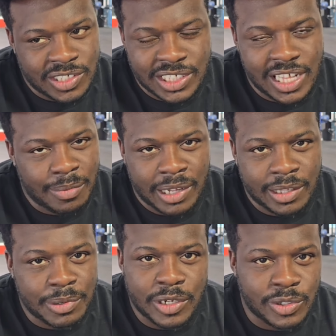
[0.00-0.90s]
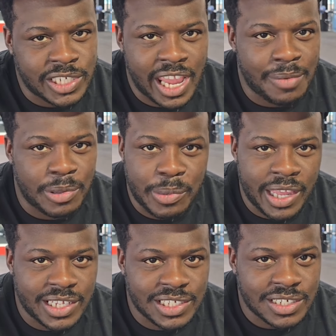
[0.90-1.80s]
it's not about to be no jabbing
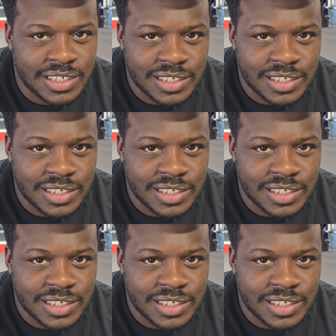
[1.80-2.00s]
match.